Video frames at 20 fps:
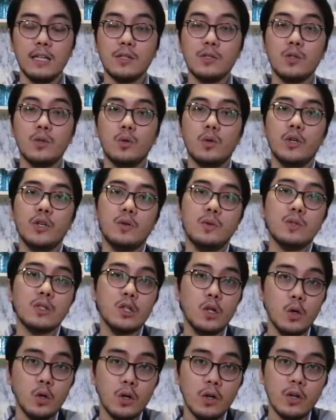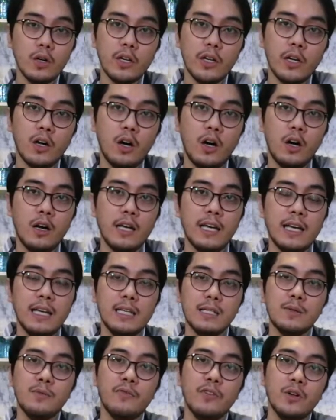So yung slow cooker ko
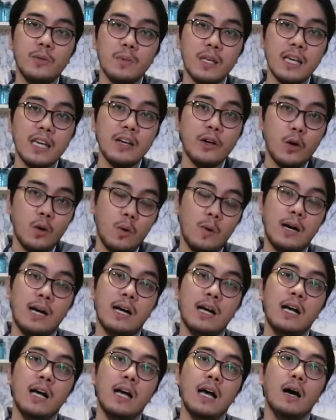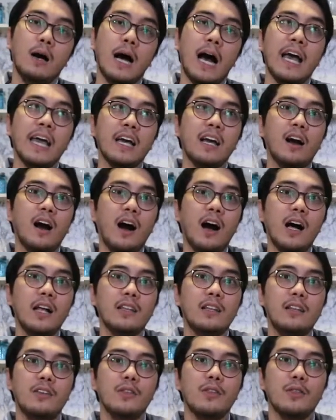is from Kyowa. I
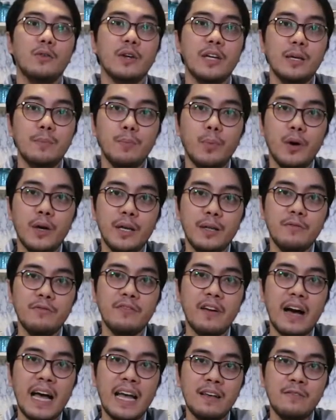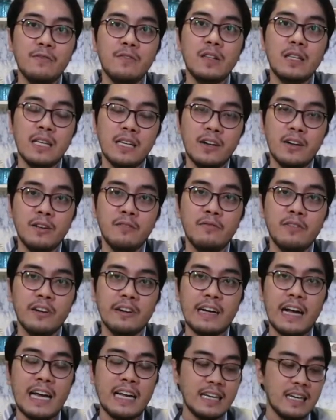got the 3.5 liter
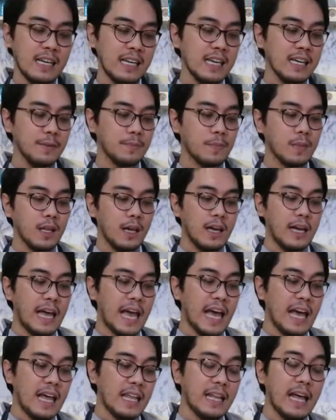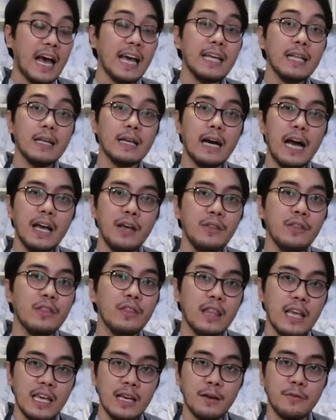variety. And I
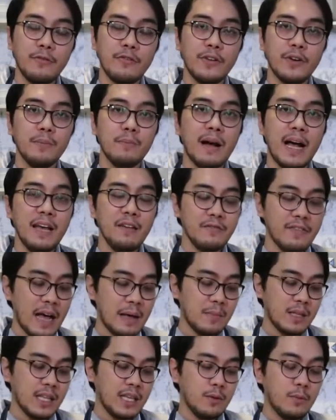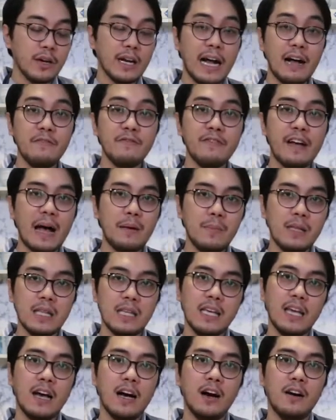think for my family, we're a
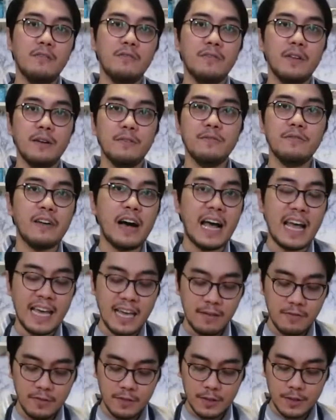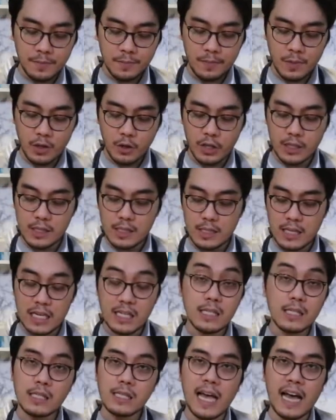family of 5 or
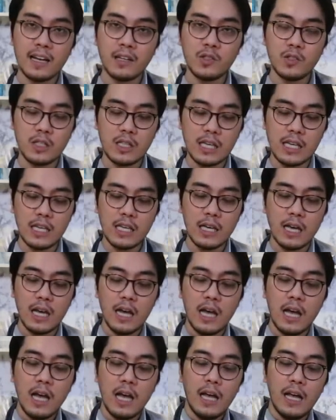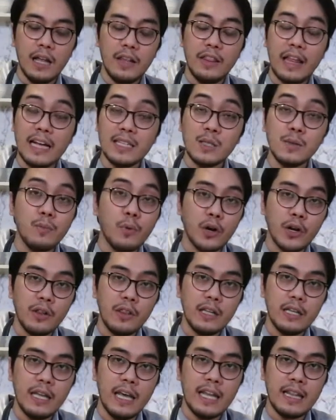6 actually. That's more
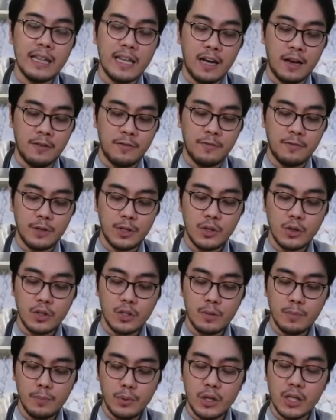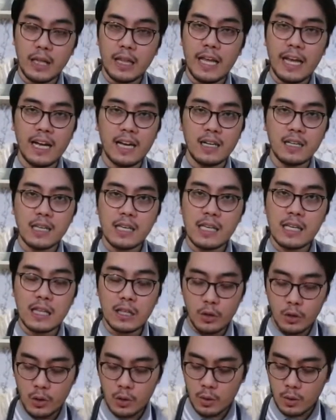than enough. You could put like a
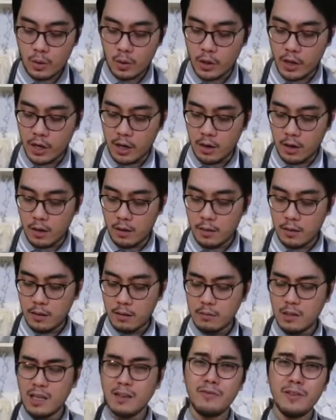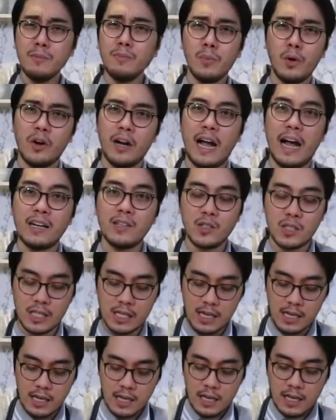kilo or even more
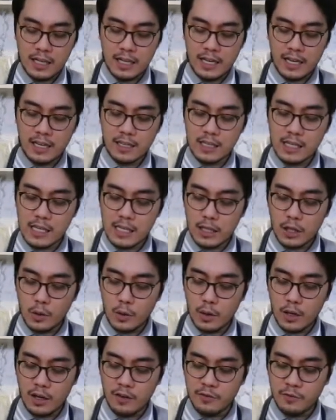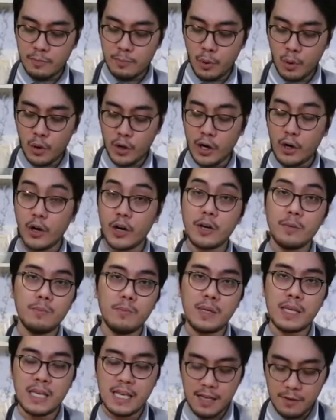actually, like a kilo of pork or
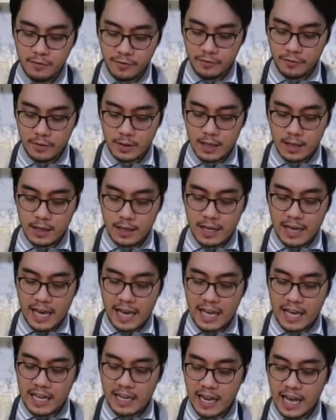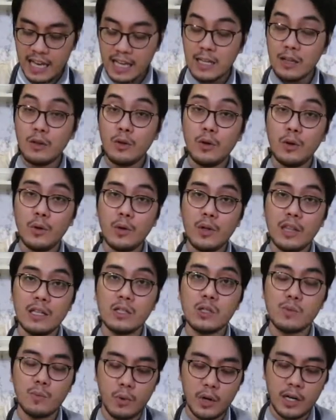beef. And I know
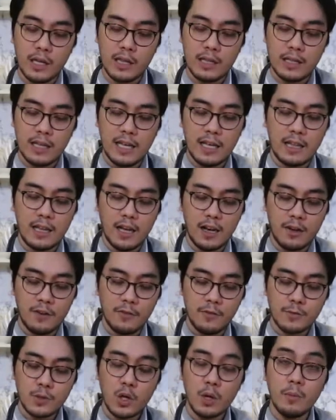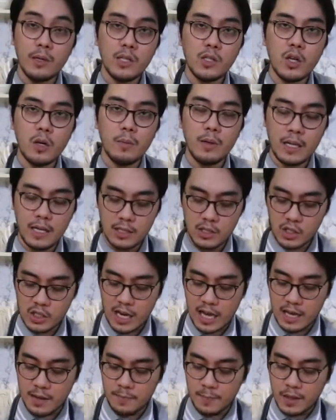that's more than enough. Sobra-sobra na
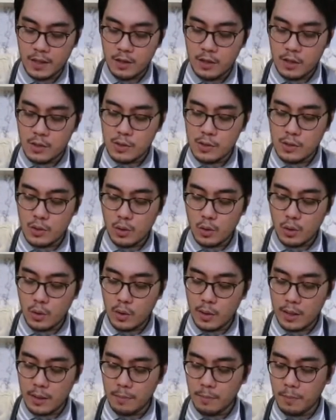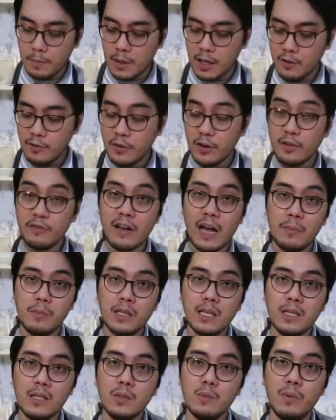siya. So if your
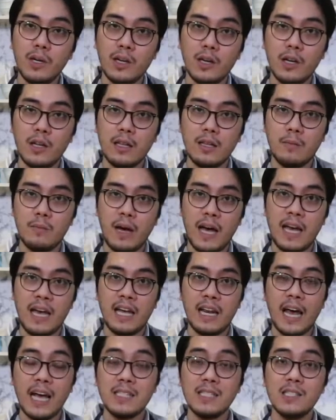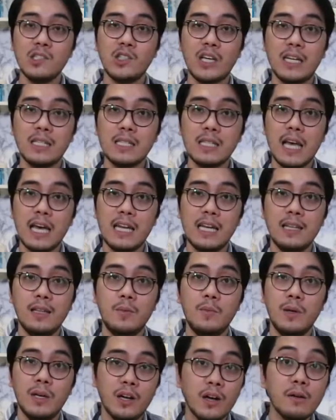family is bigger than mine, I suggest getting
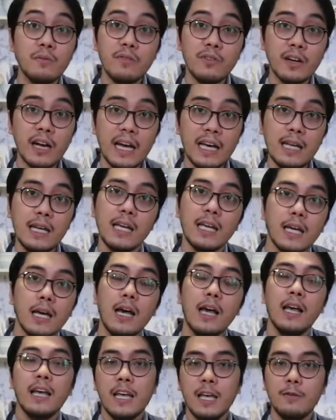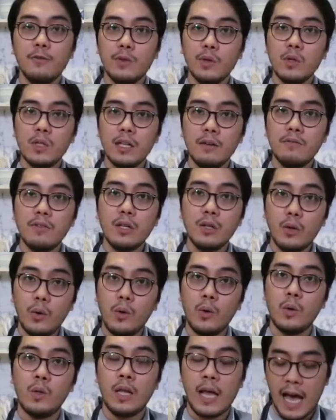the bigger variety. If you live
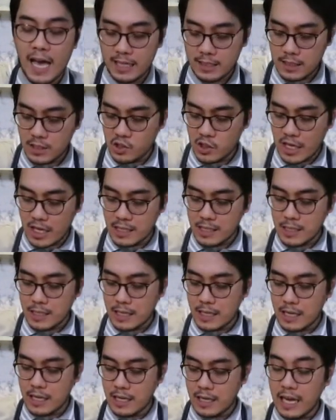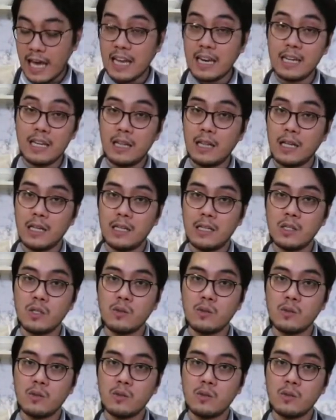alone, I suggest getting the